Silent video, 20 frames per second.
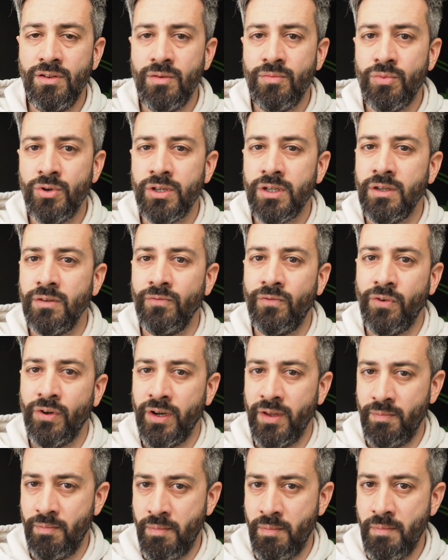you're working for
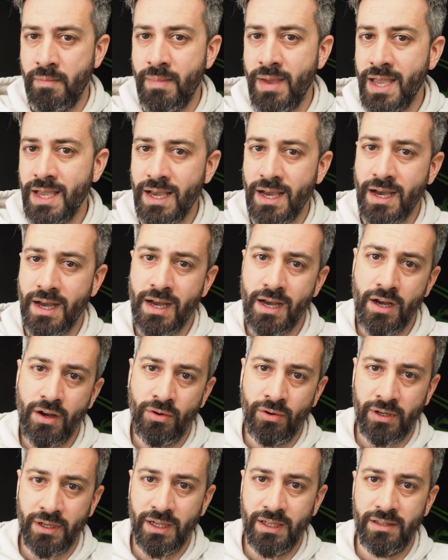a mega
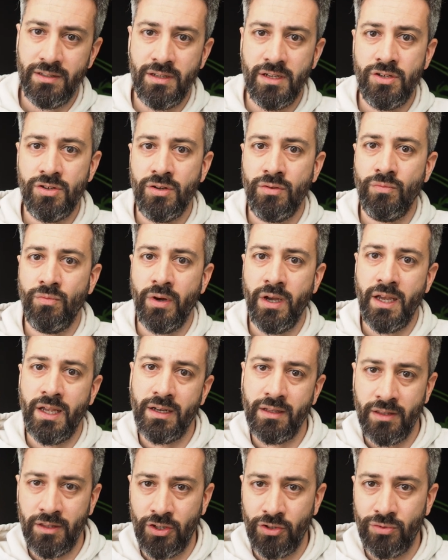organization where
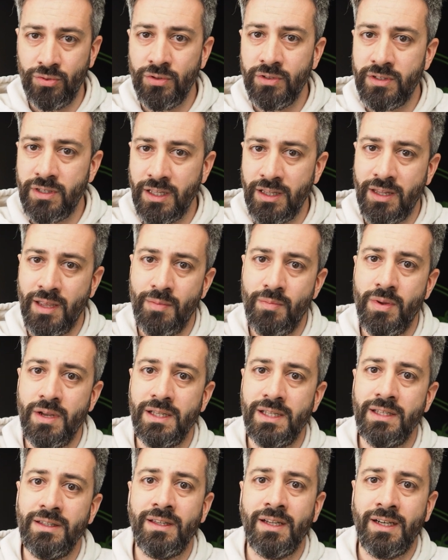the tools that they
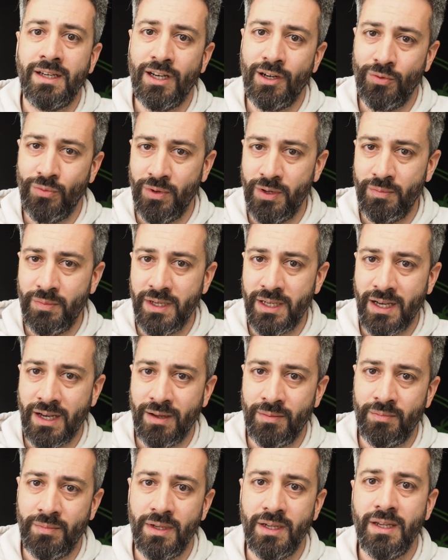build internally will
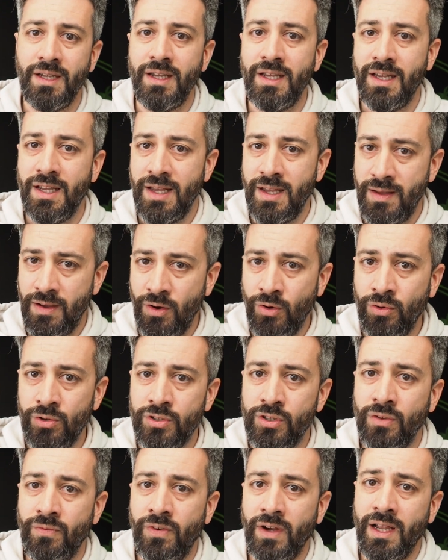become
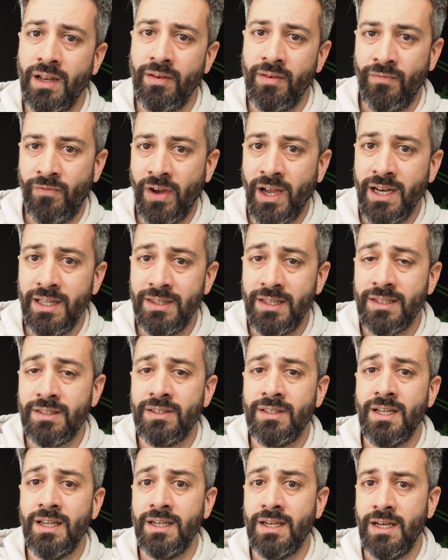also valid
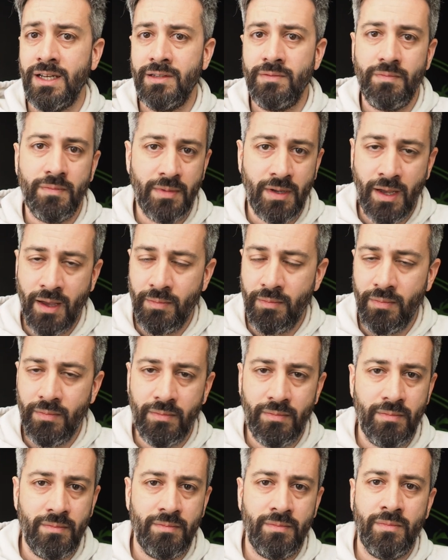externally, I'm
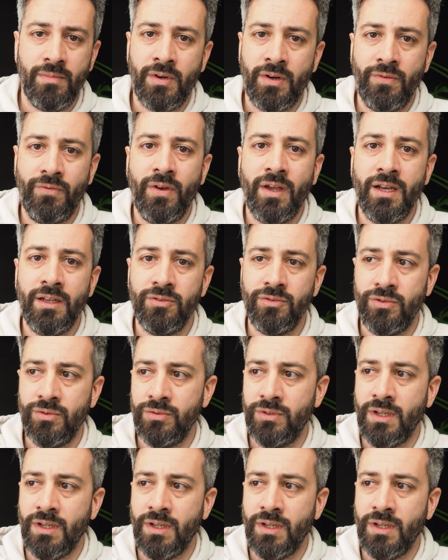referring to